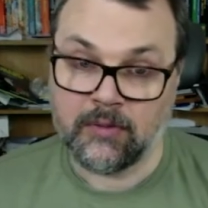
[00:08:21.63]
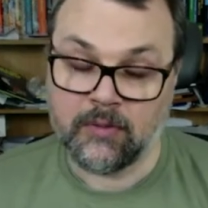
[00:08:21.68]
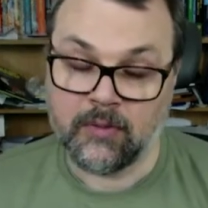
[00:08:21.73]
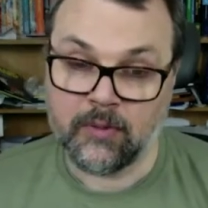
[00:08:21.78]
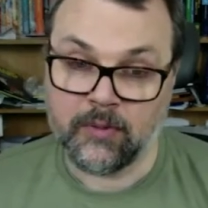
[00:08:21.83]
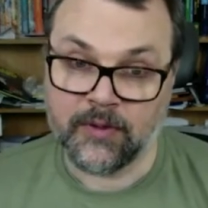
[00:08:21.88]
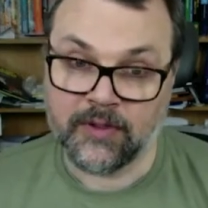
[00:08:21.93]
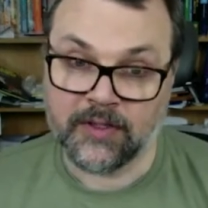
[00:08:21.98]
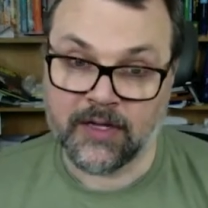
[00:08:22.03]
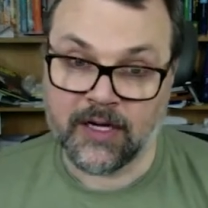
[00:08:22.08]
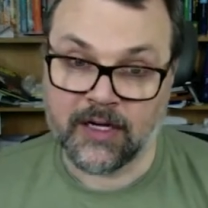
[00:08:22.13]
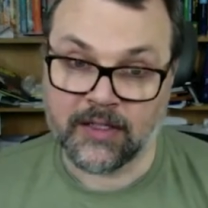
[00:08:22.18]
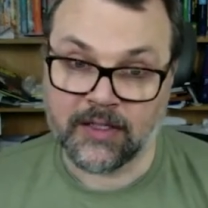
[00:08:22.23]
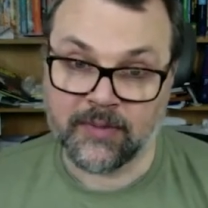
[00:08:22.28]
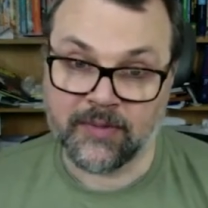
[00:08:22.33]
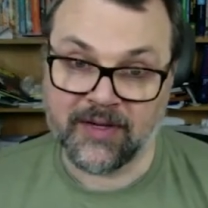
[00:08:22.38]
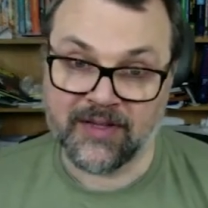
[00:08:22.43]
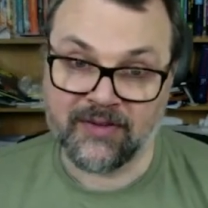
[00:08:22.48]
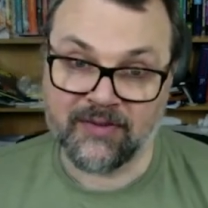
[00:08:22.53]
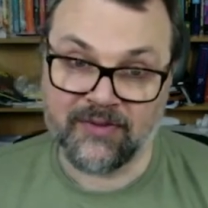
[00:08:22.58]
We talked
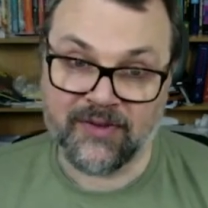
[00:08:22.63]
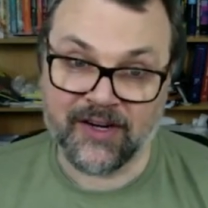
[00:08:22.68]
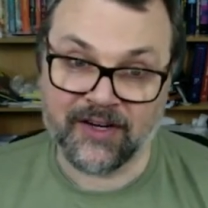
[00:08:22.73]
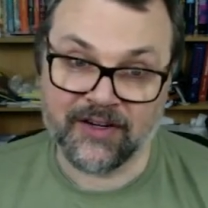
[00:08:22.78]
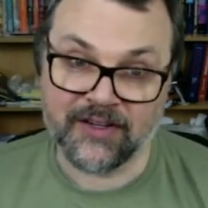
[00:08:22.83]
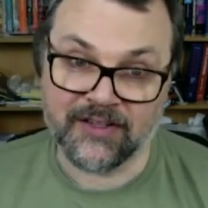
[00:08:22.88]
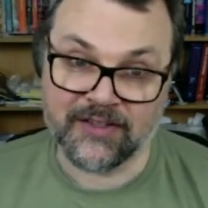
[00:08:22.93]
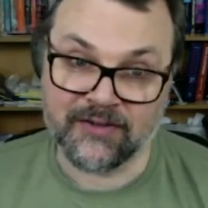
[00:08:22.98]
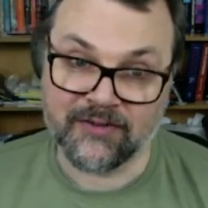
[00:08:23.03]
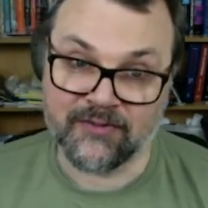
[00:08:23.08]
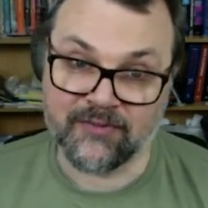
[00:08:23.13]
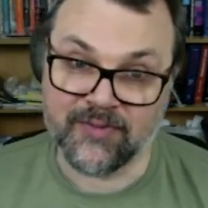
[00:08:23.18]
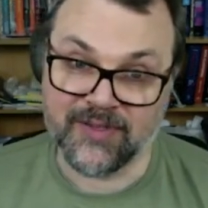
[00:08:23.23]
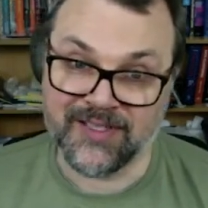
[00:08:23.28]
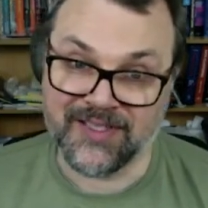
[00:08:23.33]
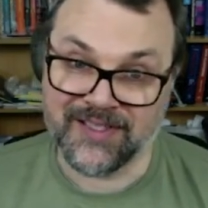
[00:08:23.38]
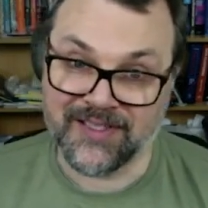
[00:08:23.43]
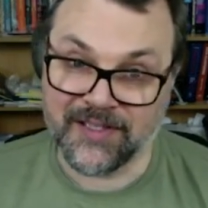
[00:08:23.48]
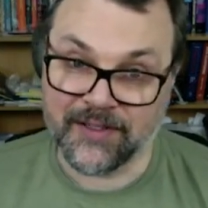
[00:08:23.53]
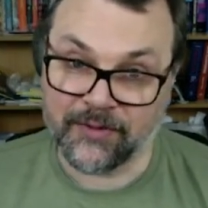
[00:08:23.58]
about the variance of
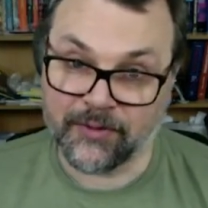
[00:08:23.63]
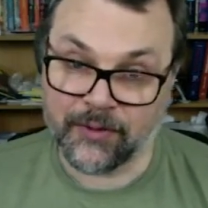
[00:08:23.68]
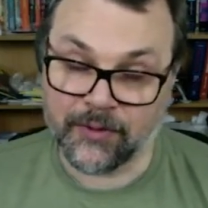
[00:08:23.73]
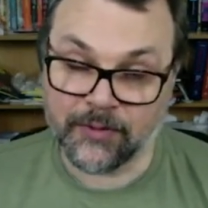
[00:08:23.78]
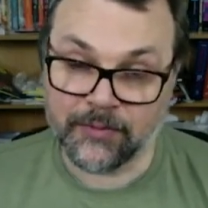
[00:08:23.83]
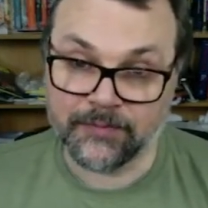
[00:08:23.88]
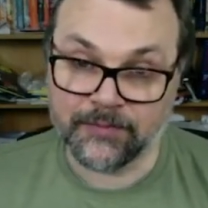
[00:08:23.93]
b0,